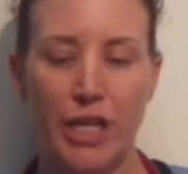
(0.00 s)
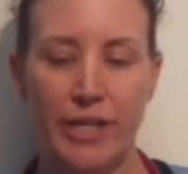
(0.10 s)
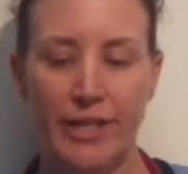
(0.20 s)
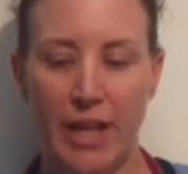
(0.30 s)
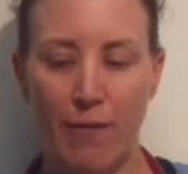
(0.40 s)

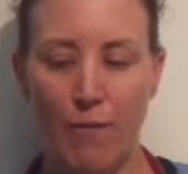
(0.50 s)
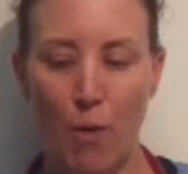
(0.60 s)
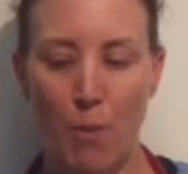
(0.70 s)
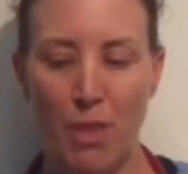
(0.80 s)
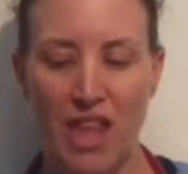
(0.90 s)
allergies
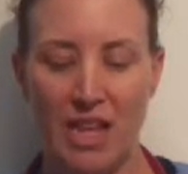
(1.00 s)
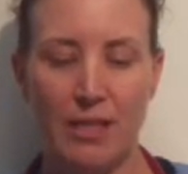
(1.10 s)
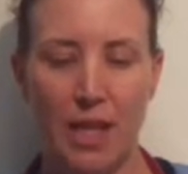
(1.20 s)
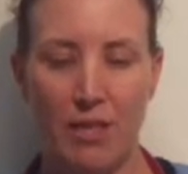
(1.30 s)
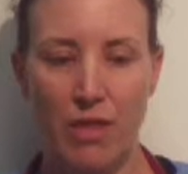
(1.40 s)
that from
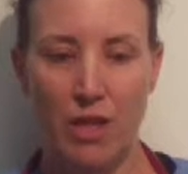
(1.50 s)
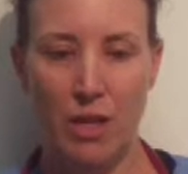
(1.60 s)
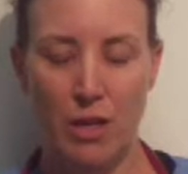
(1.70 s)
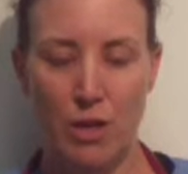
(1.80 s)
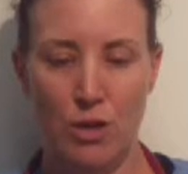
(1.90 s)
things
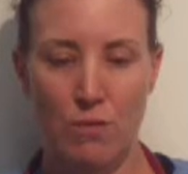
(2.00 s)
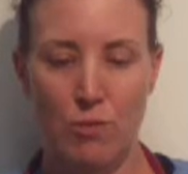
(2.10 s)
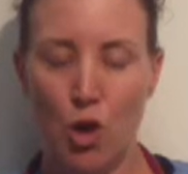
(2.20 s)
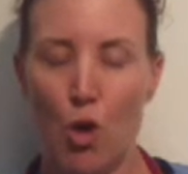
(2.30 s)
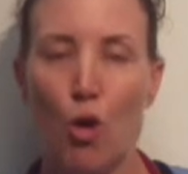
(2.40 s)
that
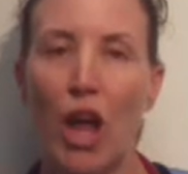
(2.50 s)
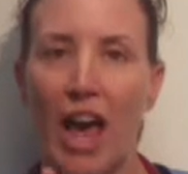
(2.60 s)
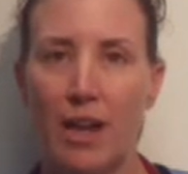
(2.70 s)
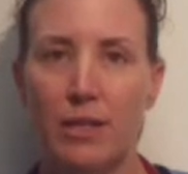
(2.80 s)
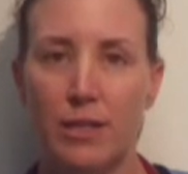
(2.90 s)
the
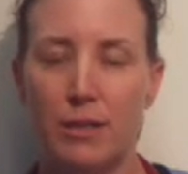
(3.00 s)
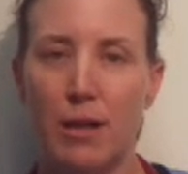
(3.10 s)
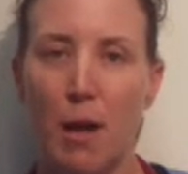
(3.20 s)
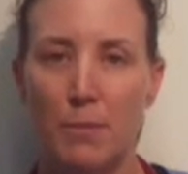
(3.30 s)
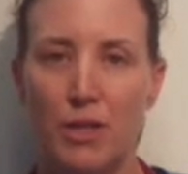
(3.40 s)
dog or cat
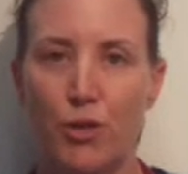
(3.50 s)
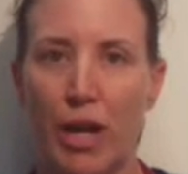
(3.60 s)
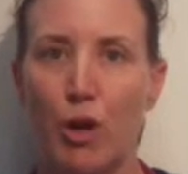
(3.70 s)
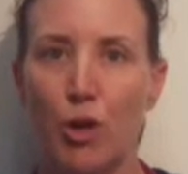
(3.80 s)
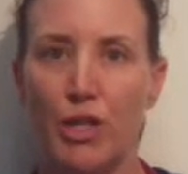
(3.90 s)

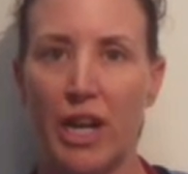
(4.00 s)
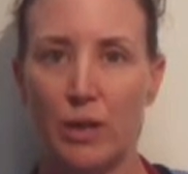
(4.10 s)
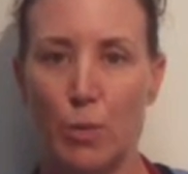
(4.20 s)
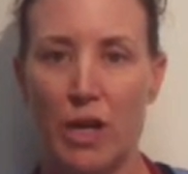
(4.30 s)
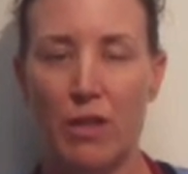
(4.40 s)
comes in direct
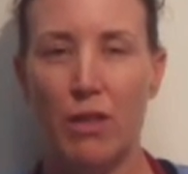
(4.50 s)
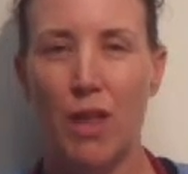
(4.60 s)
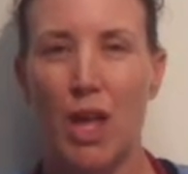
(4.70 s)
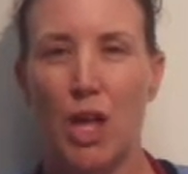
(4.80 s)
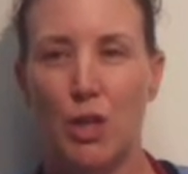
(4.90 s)
contact
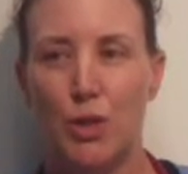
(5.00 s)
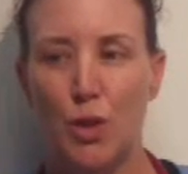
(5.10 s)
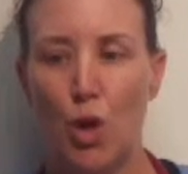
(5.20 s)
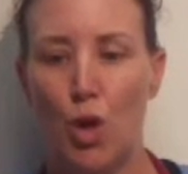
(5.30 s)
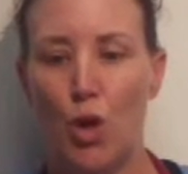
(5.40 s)
with.
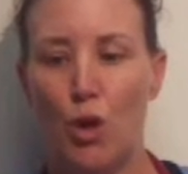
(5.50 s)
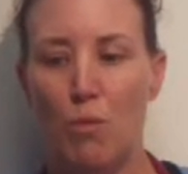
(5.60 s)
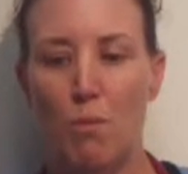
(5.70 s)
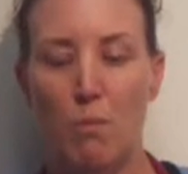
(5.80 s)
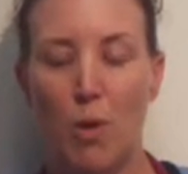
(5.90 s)
So
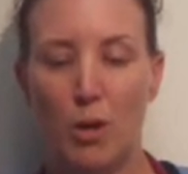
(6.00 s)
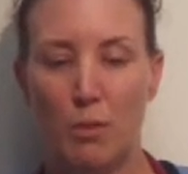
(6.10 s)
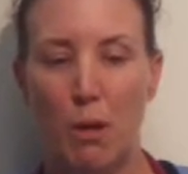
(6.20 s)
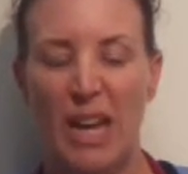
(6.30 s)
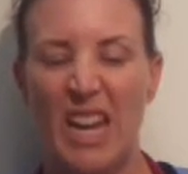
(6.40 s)

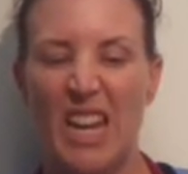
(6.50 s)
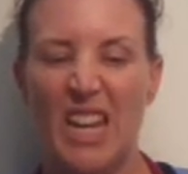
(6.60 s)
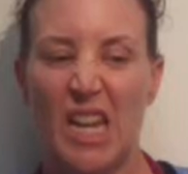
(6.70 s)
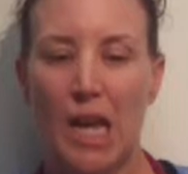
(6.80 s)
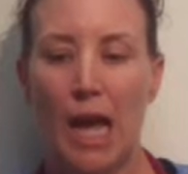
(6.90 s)

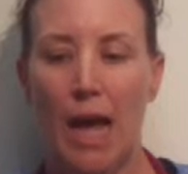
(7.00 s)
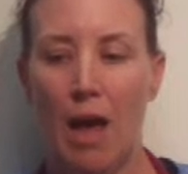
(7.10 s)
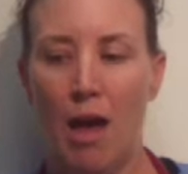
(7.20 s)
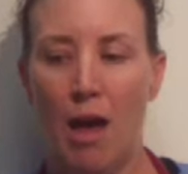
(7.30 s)
possibly